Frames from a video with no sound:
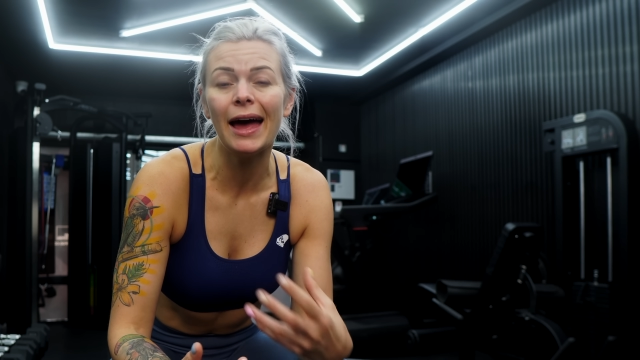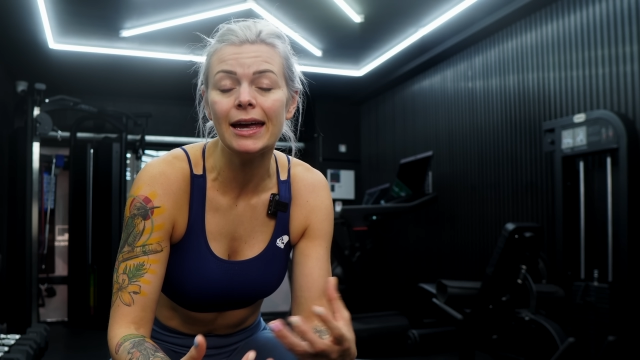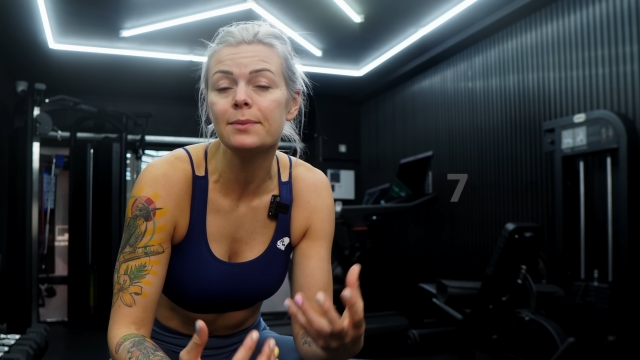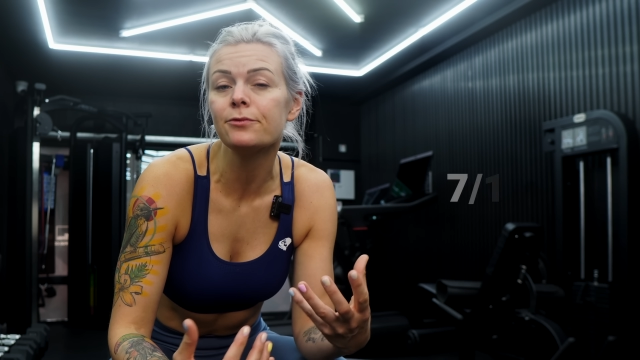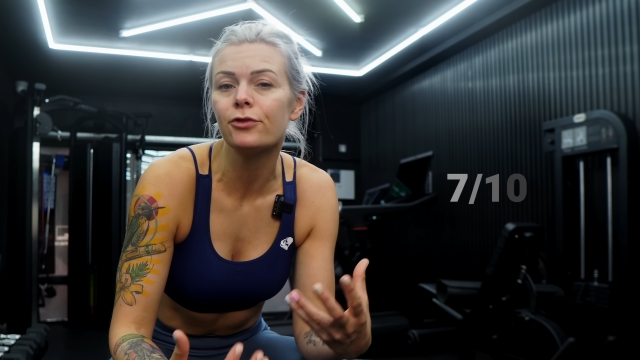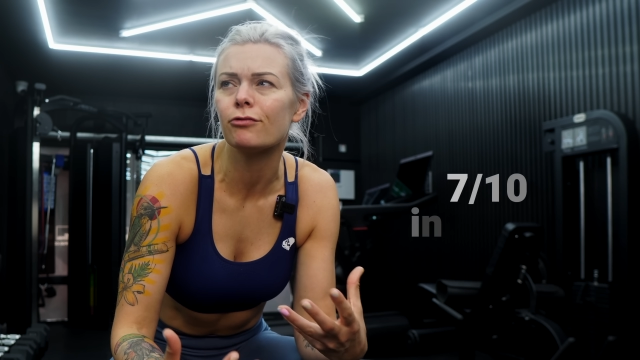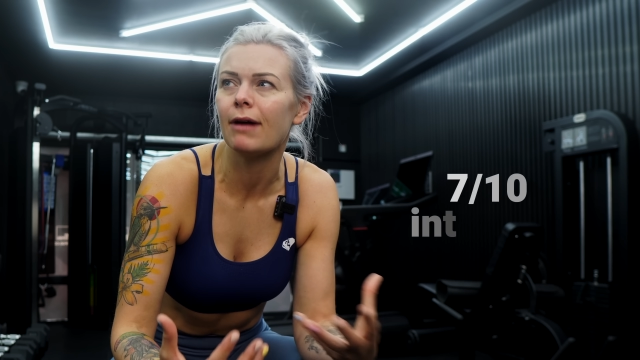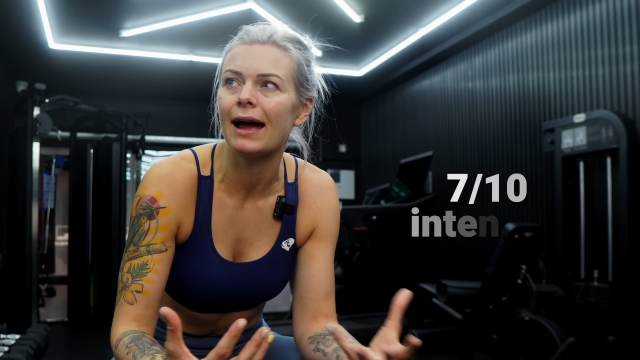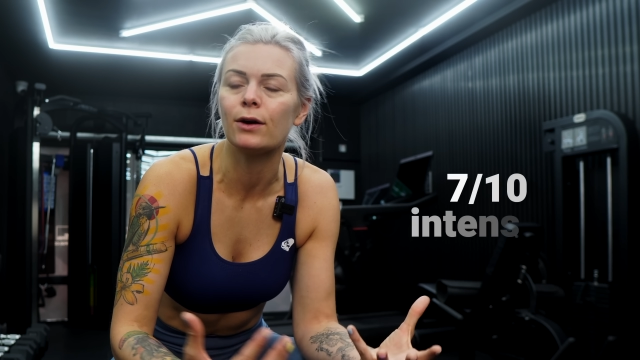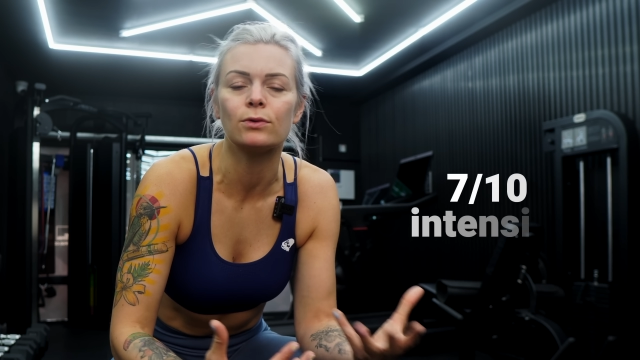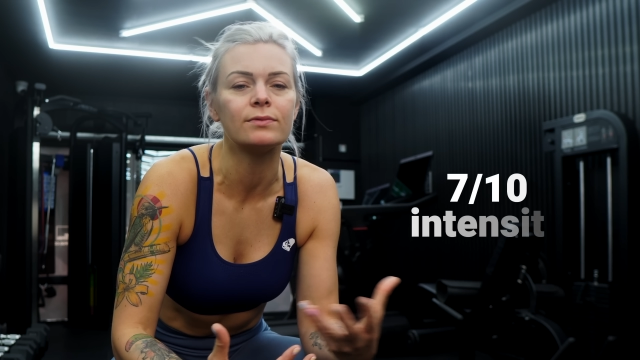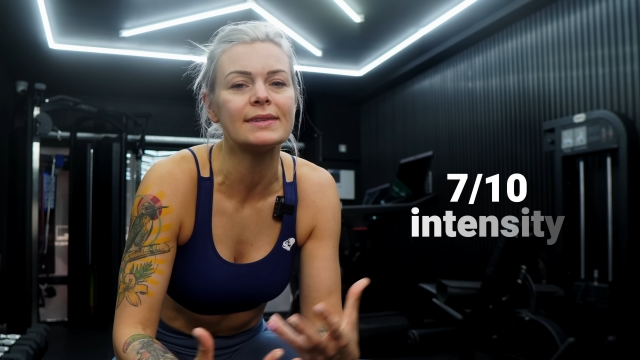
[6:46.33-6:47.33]
aim for
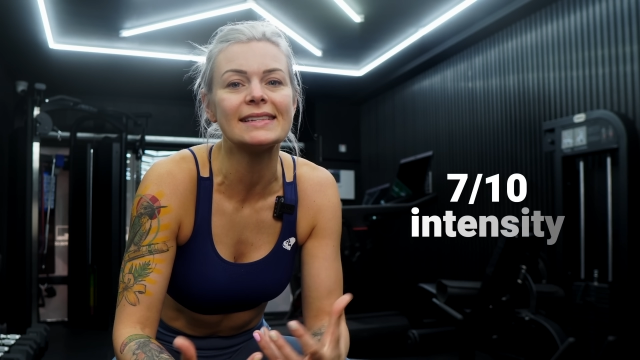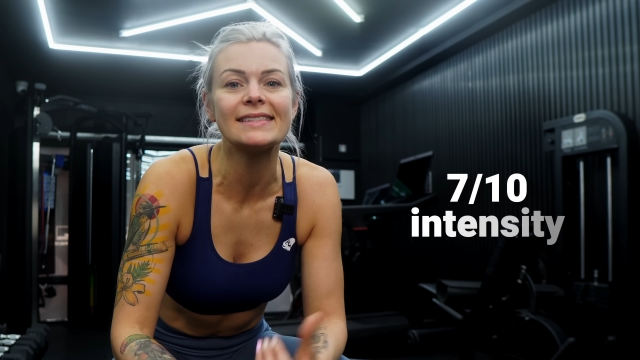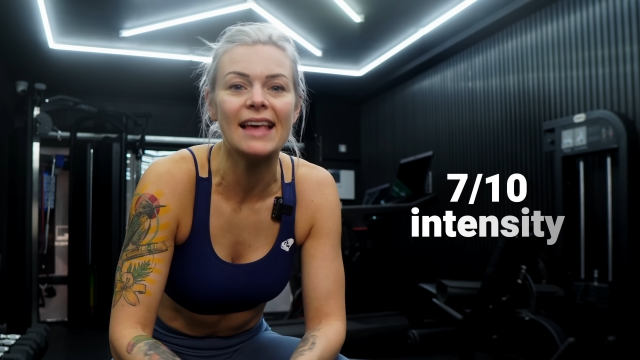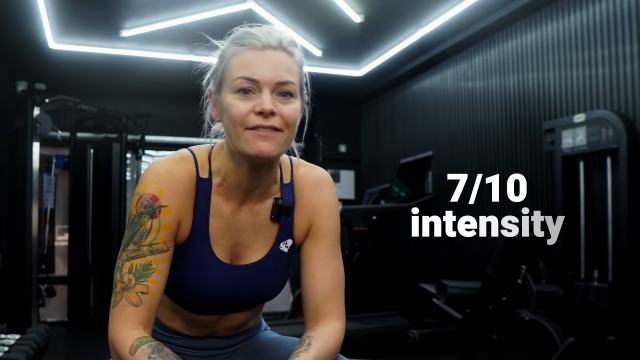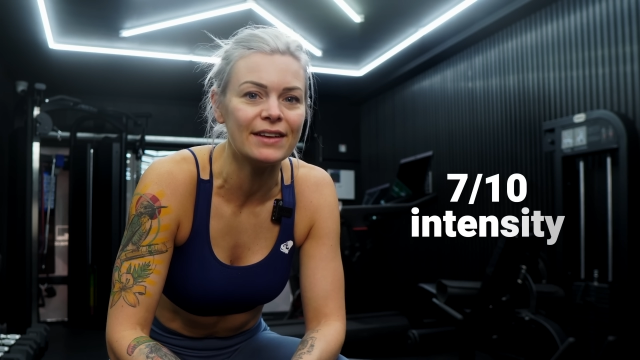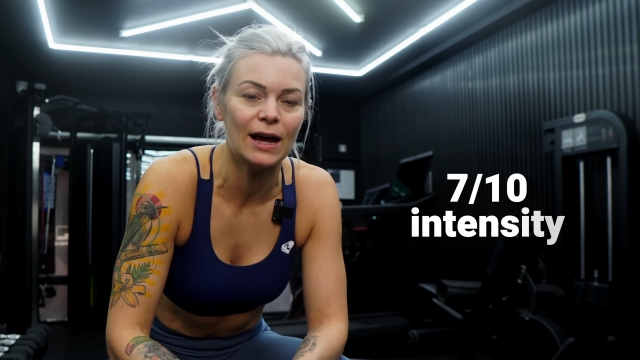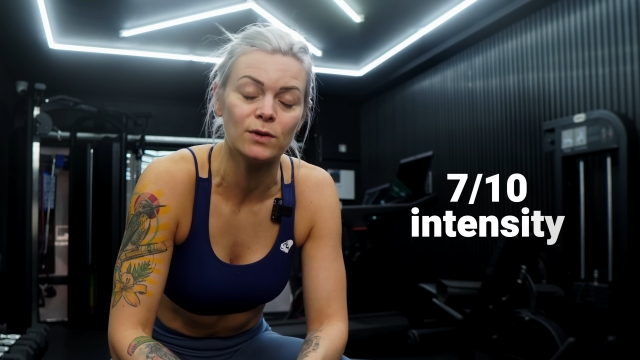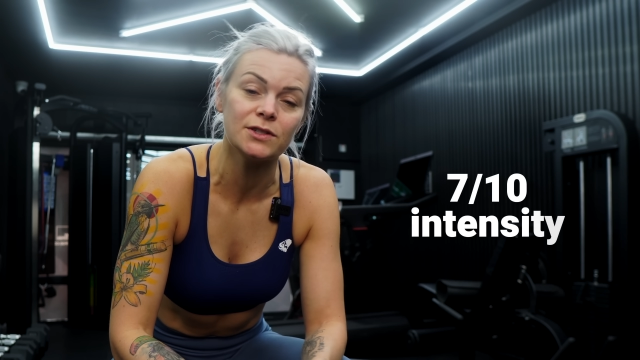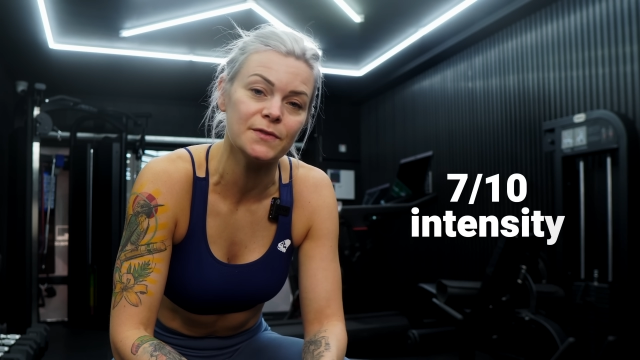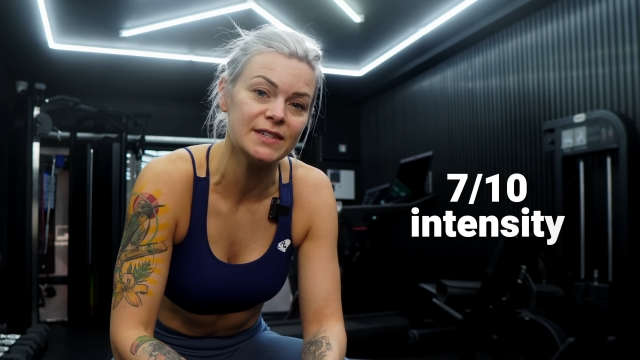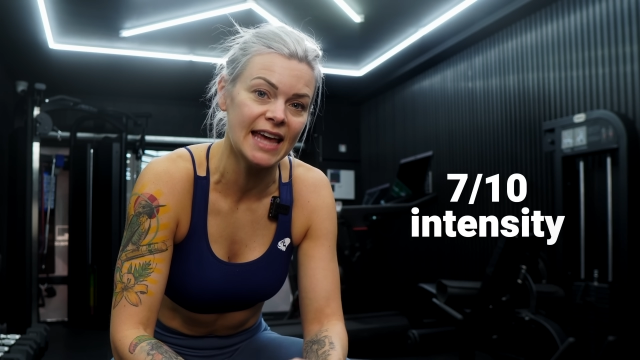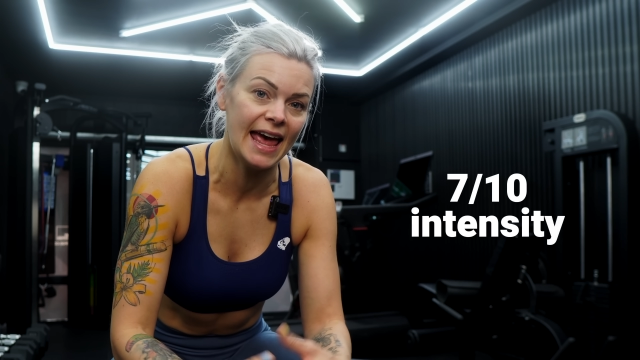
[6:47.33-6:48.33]
around 7 out
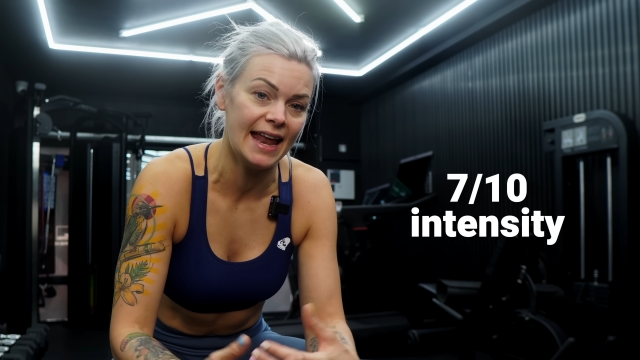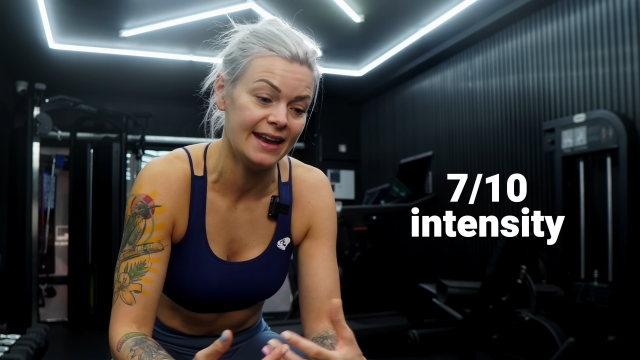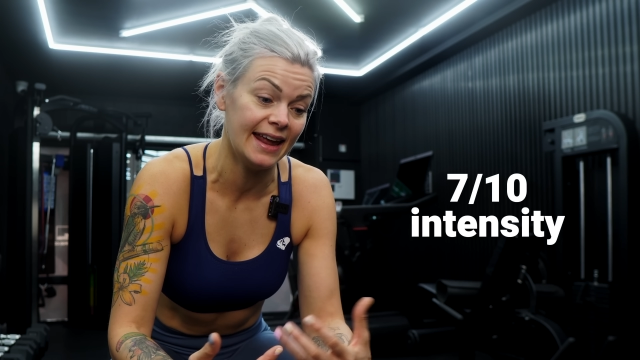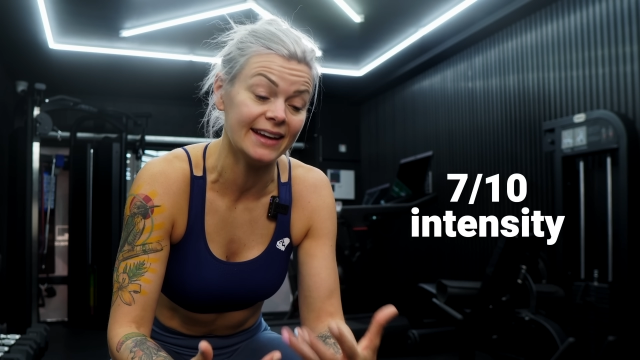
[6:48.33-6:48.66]
of 10